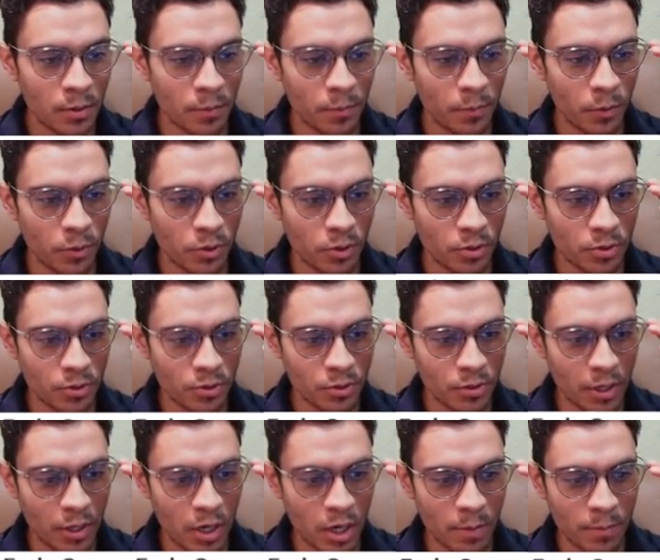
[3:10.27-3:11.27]
but just
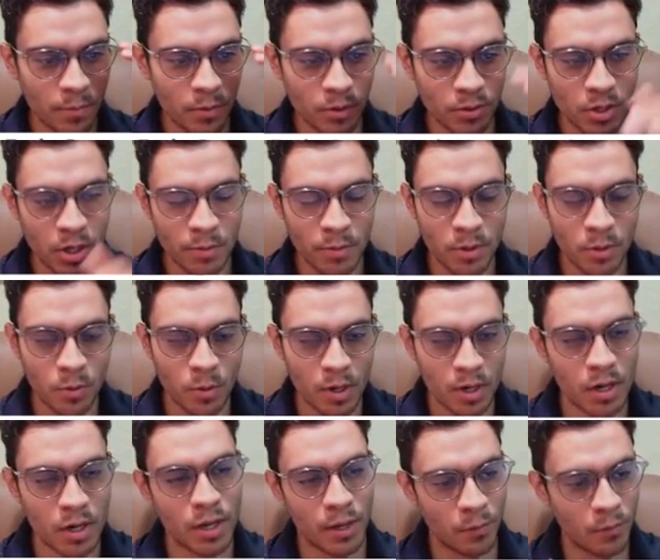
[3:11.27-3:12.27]
the most common
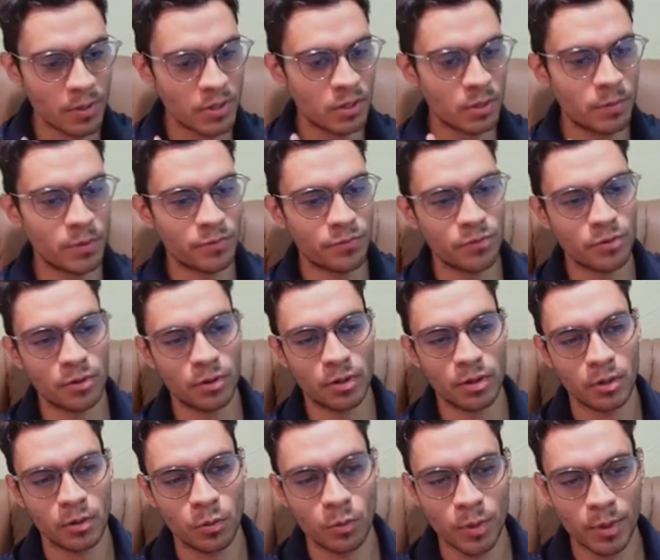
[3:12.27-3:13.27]
one, like we saw before,
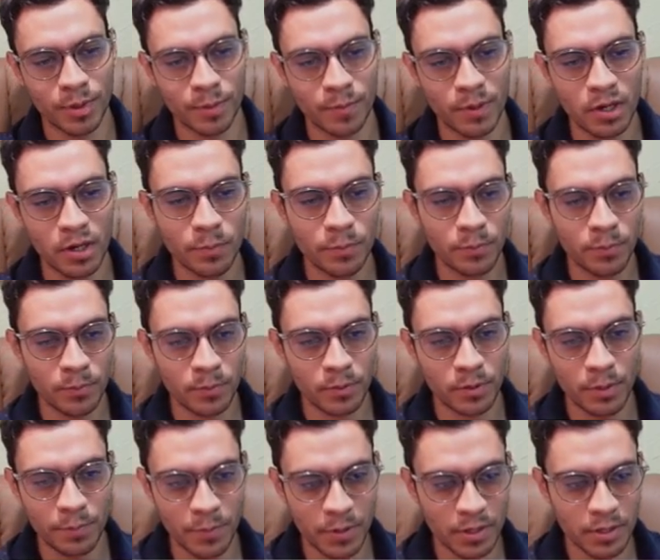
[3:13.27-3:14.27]
we develop
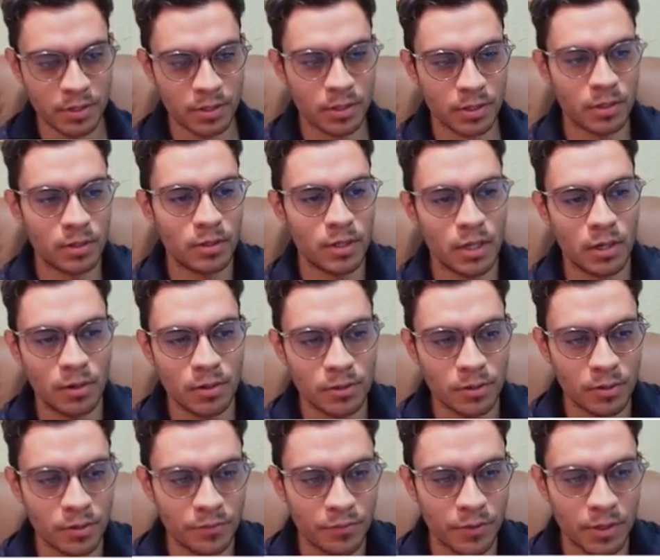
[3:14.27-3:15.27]
the piece that also
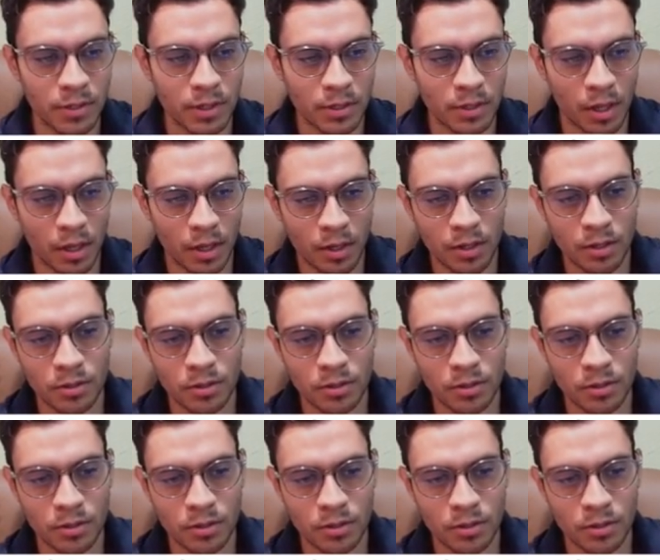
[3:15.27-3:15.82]
defend the attack.